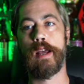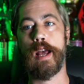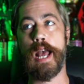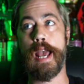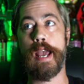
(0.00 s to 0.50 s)

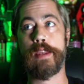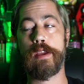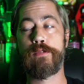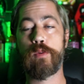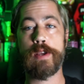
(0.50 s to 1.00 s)
and
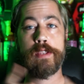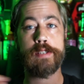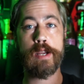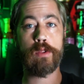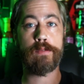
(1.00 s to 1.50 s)
if you read the
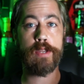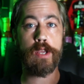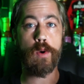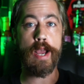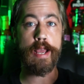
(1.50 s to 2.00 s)
title of the
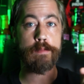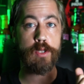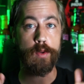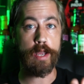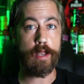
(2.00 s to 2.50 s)
video, I am
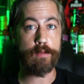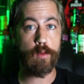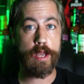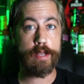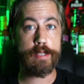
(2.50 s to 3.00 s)
doing a
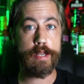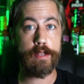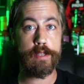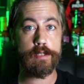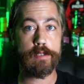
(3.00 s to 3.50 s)
giveaway at the end
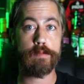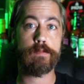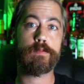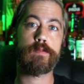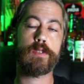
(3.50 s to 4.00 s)
of this.
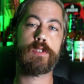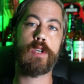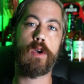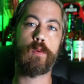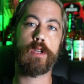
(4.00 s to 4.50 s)

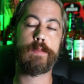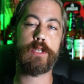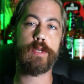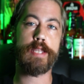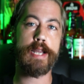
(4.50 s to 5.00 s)
So we're going to be
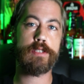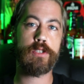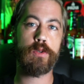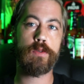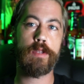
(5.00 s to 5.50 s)
doing that
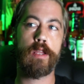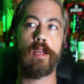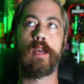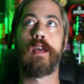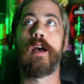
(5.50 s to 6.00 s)
soon.
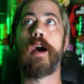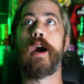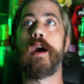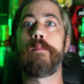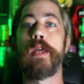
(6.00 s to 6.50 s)

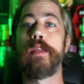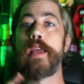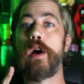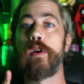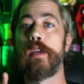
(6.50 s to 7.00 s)

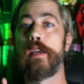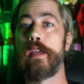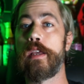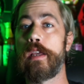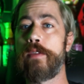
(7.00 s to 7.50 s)
Now,
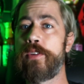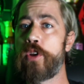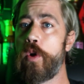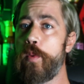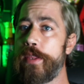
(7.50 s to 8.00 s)
if you
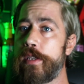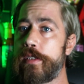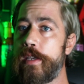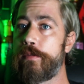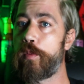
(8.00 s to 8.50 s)
don't win this
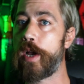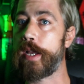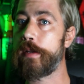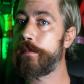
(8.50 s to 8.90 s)
giveaway